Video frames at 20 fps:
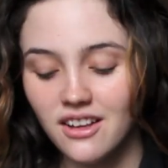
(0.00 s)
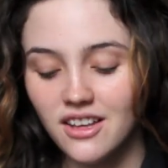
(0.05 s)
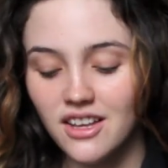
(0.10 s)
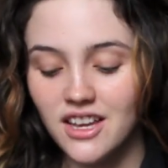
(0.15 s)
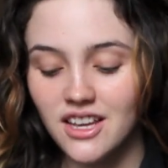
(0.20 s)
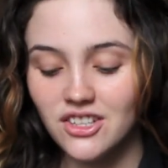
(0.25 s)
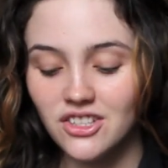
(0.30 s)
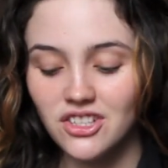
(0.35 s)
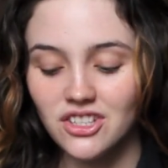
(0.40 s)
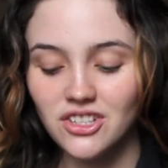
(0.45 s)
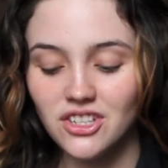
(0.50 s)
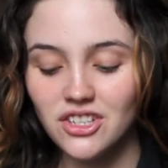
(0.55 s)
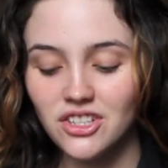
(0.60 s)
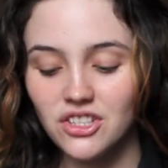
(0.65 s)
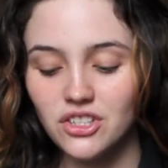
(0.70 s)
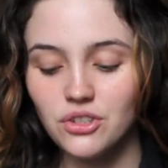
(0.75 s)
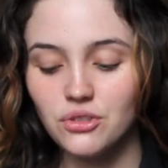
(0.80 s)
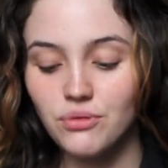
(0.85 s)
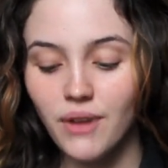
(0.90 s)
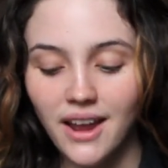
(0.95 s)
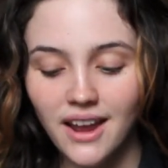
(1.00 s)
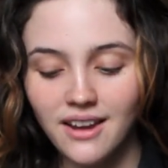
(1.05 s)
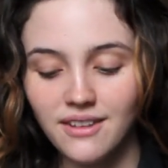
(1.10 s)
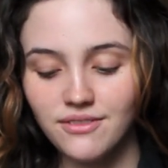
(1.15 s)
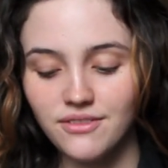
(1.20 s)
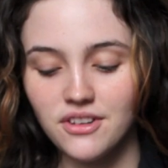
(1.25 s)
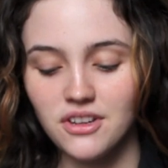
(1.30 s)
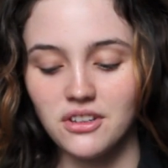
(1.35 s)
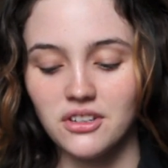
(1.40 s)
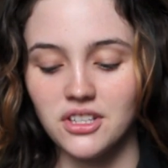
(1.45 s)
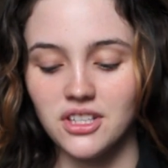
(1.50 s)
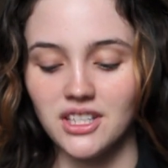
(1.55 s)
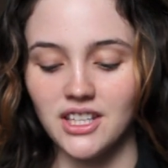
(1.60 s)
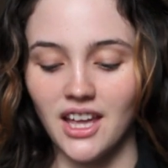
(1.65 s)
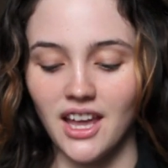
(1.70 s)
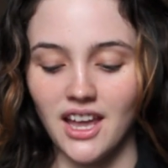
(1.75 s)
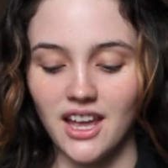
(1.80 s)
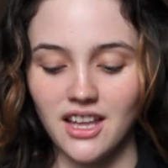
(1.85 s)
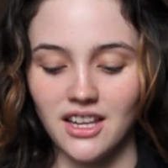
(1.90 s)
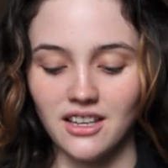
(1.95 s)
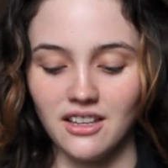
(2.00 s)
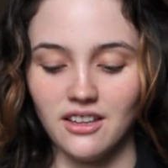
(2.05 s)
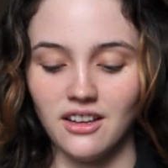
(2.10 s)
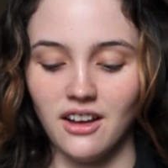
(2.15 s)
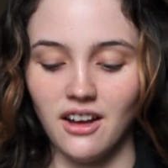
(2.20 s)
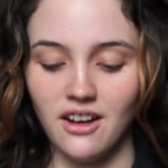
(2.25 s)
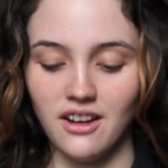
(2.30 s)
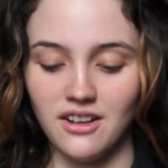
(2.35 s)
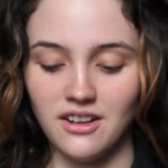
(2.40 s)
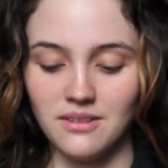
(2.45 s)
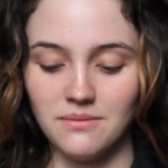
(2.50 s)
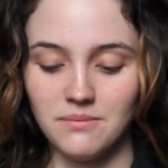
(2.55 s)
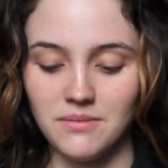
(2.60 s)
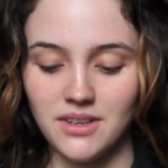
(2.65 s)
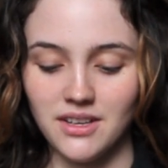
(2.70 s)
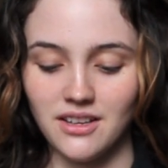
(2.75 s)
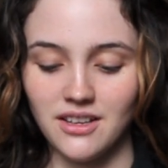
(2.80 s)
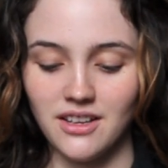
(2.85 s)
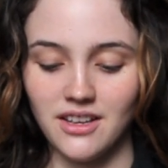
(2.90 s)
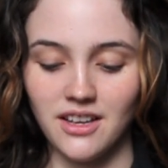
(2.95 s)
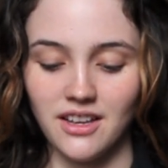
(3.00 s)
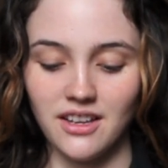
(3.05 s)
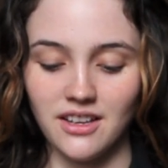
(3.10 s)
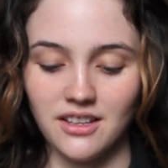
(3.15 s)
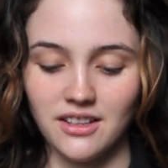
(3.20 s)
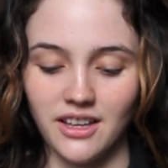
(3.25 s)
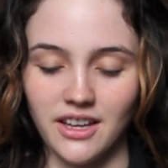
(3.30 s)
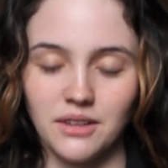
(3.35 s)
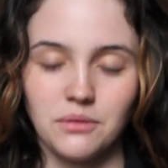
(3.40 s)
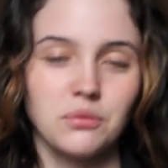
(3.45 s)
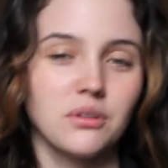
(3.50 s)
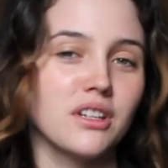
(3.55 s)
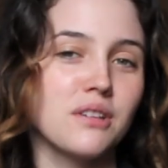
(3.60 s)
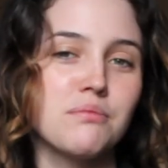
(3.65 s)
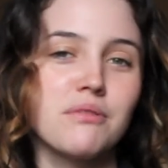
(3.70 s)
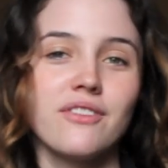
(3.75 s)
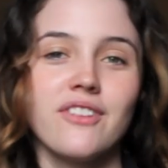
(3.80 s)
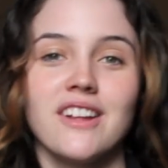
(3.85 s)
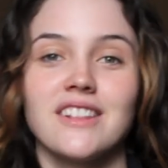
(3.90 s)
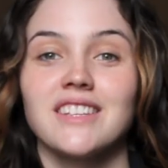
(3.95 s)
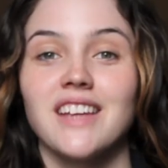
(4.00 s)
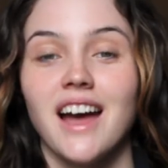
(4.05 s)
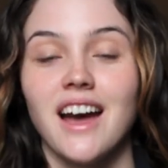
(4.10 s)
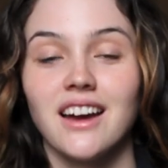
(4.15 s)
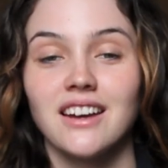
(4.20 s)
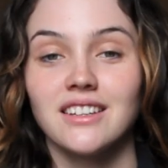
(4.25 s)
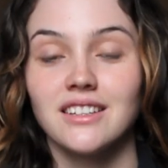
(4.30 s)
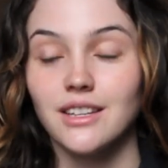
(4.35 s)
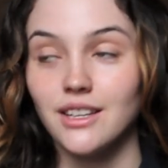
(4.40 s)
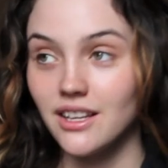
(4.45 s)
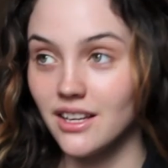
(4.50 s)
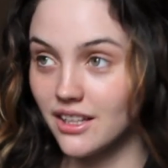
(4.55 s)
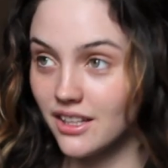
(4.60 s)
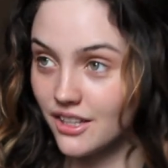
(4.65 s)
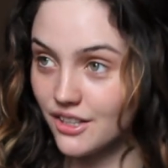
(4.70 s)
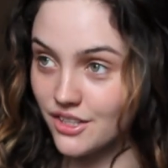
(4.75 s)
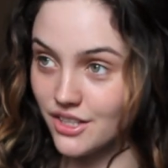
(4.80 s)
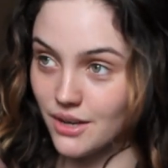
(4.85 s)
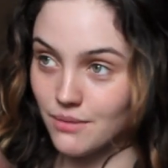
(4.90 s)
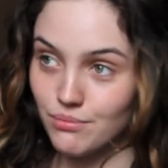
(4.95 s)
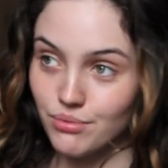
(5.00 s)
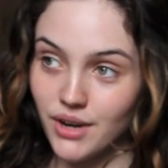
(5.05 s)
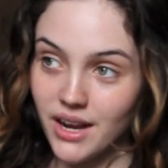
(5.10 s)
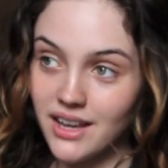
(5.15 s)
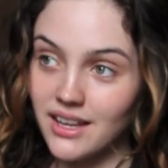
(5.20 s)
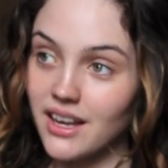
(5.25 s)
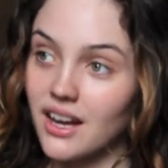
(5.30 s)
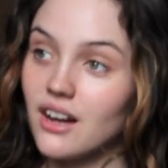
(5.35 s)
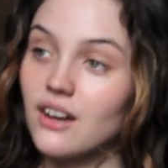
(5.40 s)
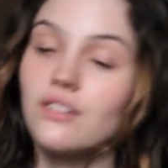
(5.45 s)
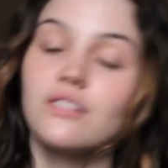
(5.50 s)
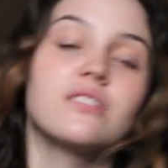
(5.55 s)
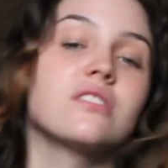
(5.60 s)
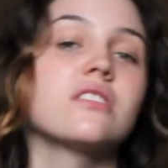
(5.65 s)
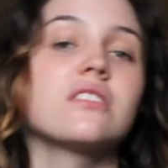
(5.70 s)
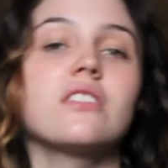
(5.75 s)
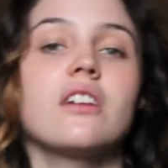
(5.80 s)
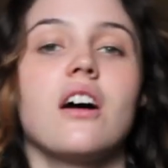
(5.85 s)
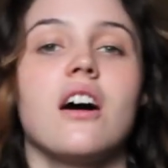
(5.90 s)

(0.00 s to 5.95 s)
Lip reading: It's just great for your skin. It like really prevents acne, it clears up breakouts.